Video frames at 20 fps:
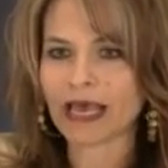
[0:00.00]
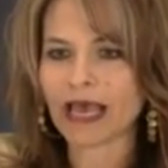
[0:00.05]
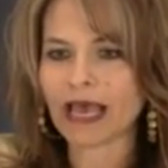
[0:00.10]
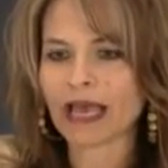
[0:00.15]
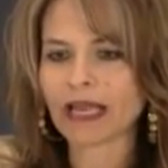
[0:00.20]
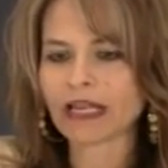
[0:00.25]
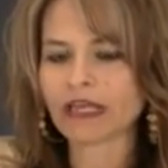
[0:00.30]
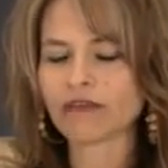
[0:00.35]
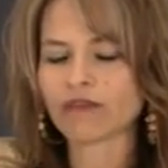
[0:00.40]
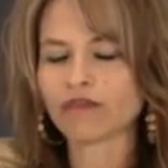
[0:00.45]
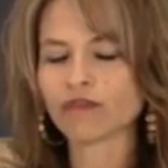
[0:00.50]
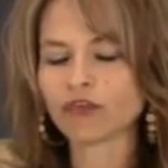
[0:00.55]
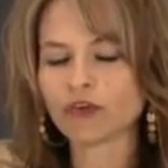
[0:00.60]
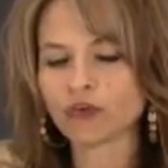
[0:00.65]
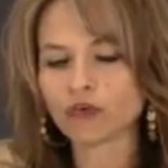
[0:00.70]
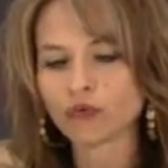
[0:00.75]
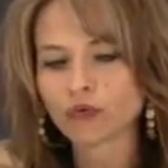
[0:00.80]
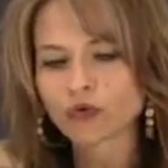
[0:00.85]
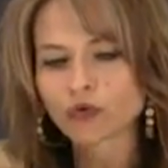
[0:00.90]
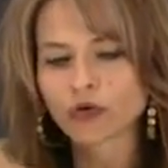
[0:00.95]
And if
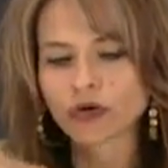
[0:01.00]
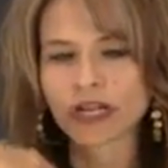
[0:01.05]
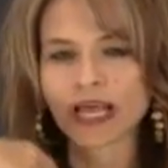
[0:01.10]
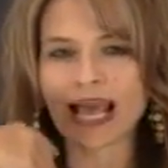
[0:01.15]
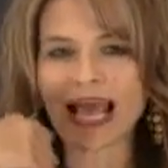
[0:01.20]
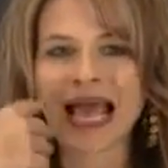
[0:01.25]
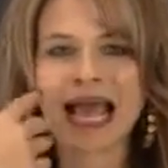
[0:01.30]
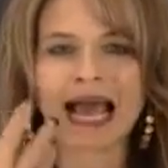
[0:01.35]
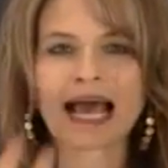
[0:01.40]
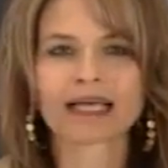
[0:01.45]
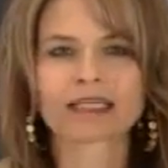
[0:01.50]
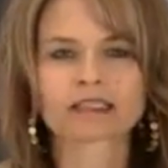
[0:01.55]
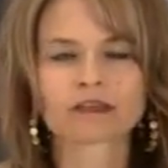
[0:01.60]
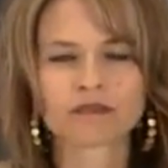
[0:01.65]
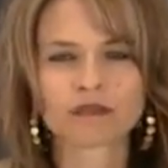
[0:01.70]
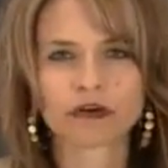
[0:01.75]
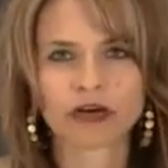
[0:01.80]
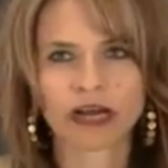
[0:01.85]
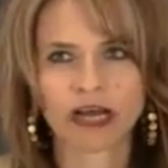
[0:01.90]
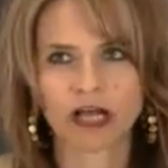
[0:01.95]
you could ask
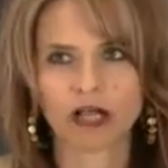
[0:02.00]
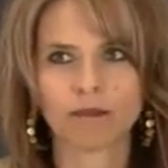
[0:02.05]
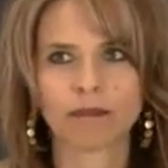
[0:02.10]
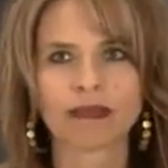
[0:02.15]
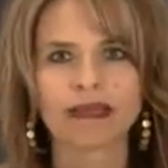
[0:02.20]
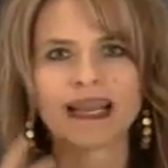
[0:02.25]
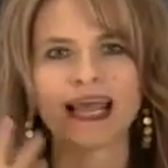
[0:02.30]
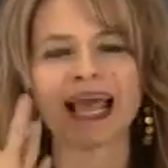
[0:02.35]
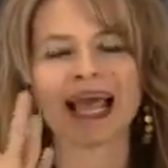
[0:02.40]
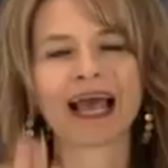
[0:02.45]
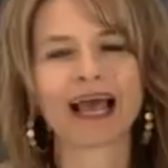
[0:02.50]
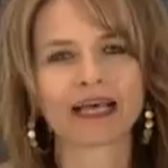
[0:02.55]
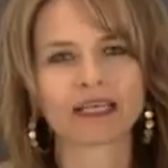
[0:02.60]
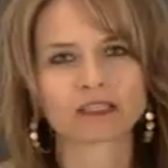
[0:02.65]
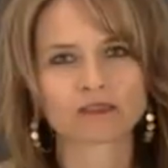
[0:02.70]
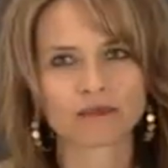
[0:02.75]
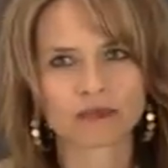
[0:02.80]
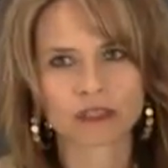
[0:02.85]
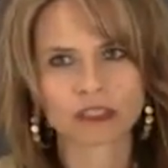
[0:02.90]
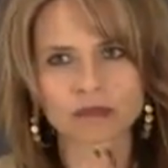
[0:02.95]
for help and
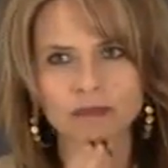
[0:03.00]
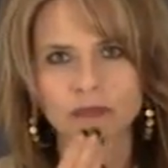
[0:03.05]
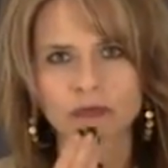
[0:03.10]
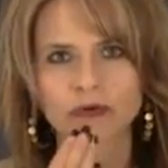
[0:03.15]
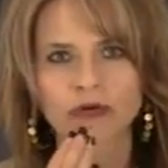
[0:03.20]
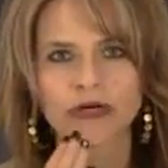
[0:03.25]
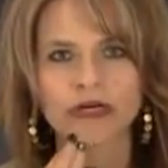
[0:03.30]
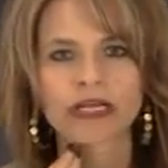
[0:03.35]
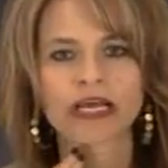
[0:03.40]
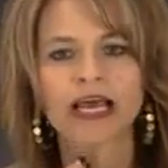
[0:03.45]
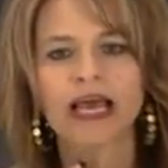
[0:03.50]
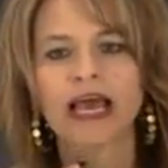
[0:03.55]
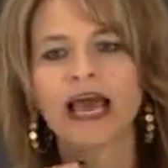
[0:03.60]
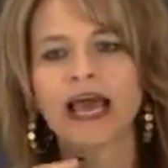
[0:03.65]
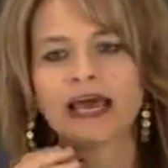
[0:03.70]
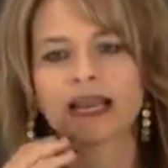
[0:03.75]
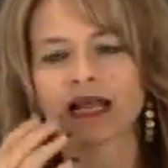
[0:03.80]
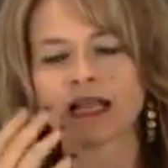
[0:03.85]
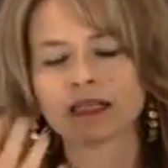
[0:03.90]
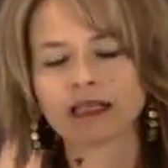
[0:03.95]
ask for support
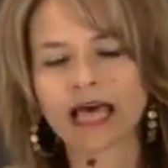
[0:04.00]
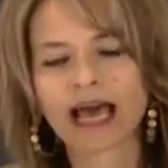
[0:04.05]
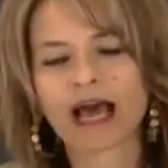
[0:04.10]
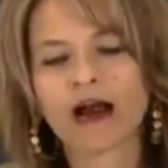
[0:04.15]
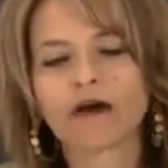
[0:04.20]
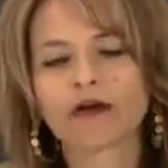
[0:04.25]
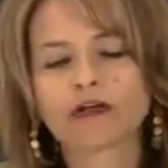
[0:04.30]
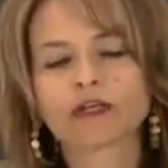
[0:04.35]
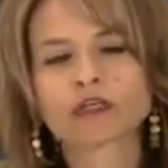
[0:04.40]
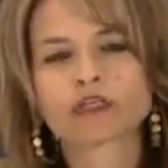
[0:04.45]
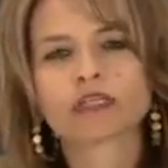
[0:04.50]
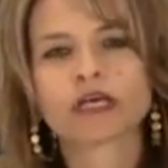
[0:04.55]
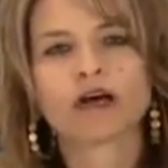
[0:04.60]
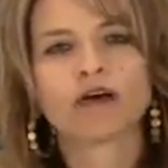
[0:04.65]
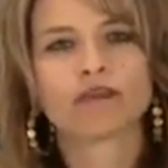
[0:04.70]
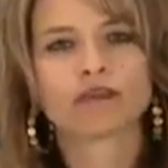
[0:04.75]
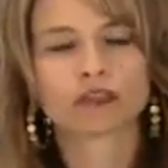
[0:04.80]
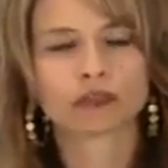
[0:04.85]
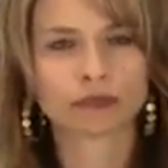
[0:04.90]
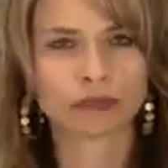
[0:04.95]
and allow
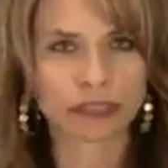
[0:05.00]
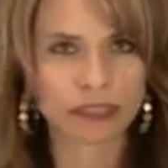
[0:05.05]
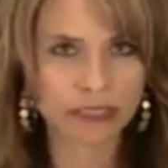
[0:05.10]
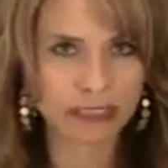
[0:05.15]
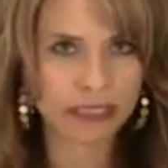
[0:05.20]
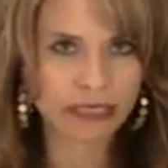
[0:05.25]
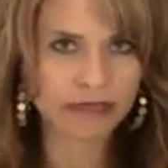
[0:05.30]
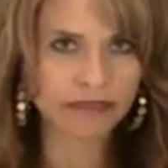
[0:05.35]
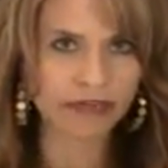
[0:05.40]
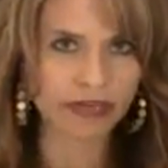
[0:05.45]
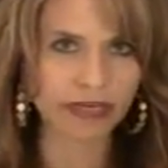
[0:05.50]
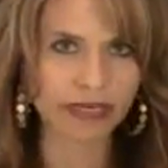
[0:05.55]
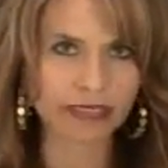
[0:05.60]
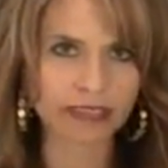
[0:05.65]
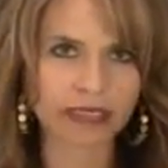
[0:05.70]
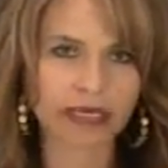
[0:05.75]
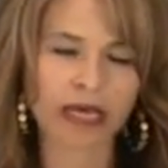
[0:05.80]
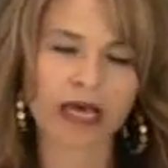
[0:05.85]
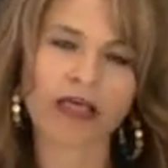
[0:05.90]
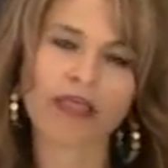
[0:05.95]
yourself to receive
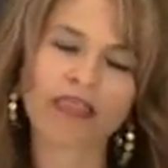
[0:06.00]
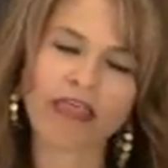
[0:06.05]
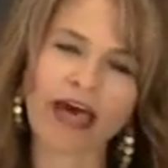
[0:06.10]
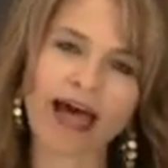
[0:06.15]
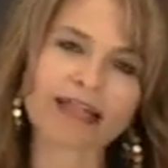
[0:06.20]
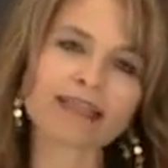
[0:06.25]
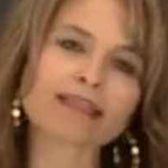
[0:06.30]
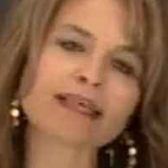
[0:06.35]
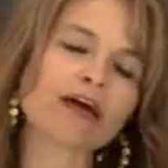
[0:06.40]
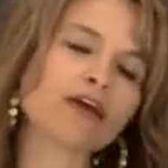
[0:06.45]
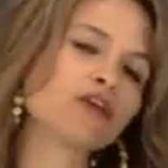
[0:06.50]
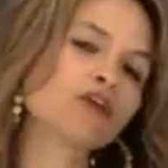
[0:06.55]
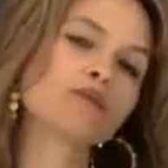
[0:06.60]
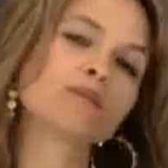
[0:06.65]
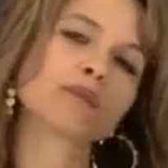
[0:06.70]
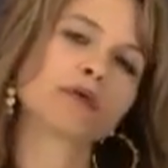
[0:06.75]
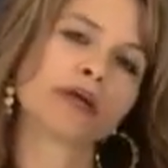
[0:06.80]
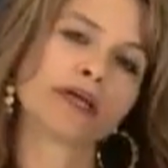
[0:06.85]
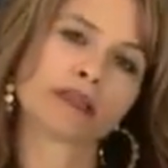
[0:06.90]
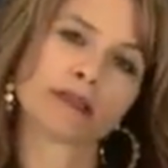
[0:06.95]
it, that's how you
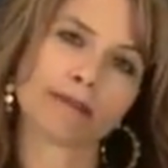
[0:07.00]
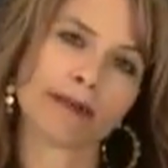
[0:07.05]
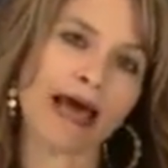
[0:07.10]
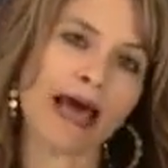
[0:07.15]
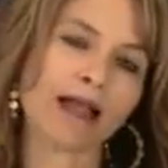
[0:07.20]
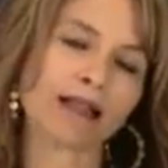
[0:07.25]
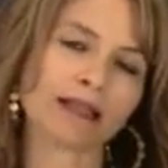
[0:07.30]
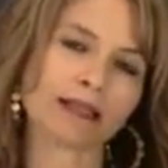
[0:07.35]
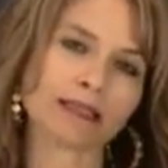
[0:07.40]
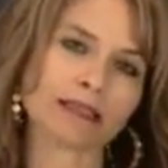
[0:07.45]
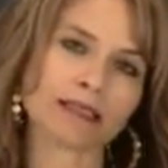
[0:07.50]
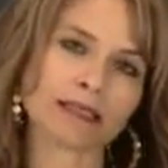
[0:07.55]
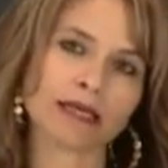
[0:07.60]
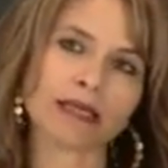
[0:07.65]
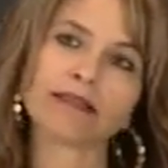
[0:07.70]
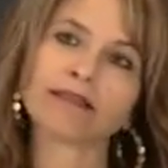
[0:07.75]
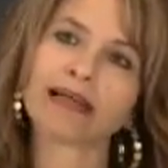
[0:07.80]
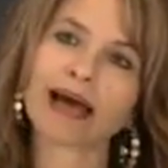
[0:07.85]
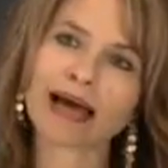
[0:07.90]
bring the balance in.